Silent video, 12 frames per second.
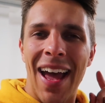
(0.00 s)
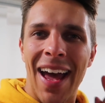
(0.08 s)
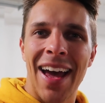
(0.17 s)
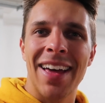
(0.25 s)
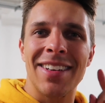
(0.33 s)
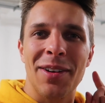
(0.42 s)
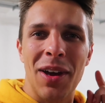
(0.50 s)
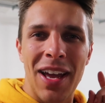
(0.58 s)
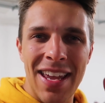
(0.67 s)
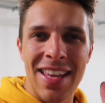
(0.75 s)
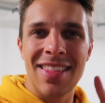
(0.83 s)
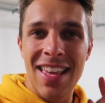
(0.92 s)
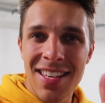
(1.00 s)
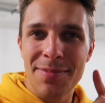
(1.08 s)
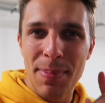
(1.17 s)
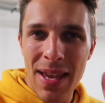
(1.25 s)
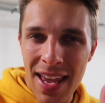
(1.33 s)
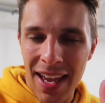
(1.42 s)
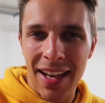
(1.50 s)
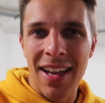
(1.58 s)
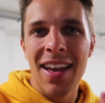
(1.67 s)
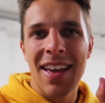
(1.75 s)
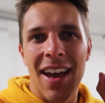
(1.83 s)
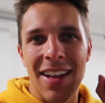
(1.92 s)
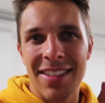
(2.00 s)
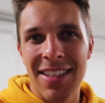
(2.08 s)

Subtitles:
and this being a